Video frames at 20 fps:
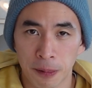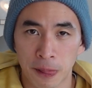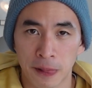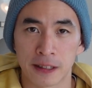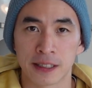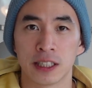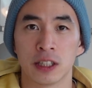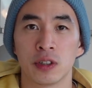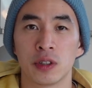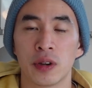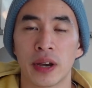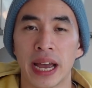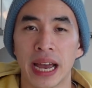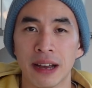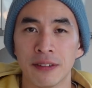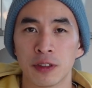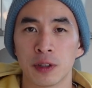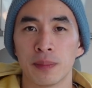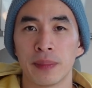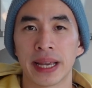So you
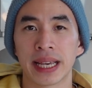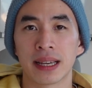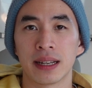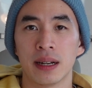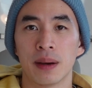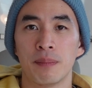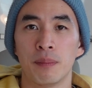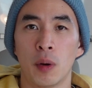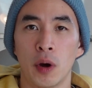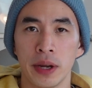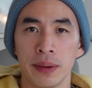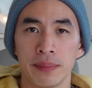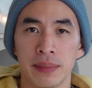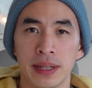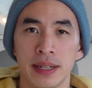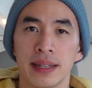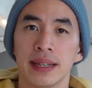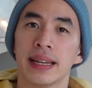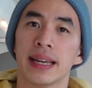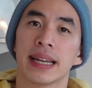have to make an
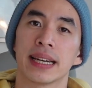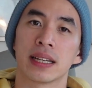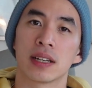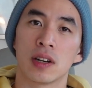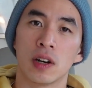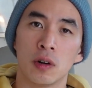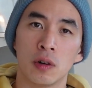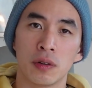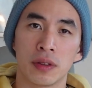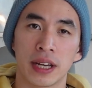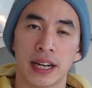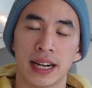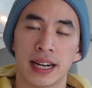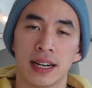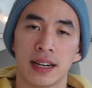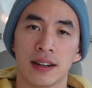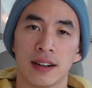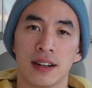appointment and go there